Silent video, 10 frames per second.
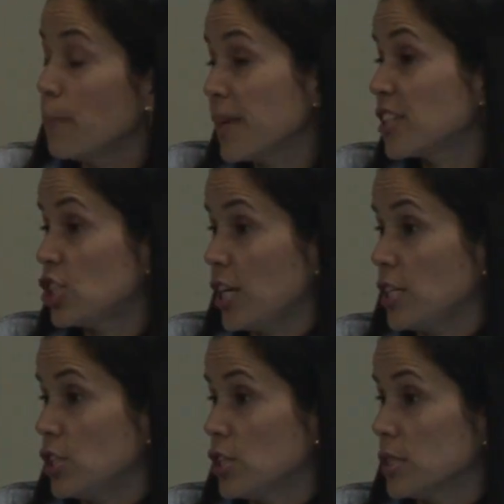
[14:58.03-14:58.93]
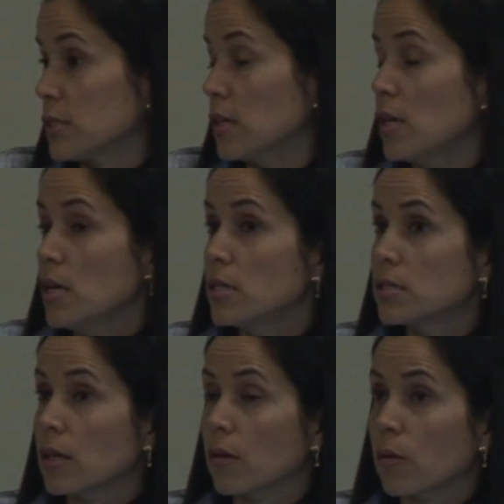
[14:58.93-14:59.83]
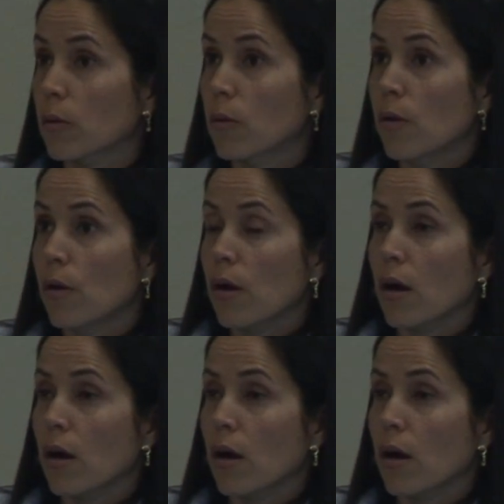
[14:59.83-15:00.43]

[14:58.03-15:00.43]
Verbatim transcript: big changes. So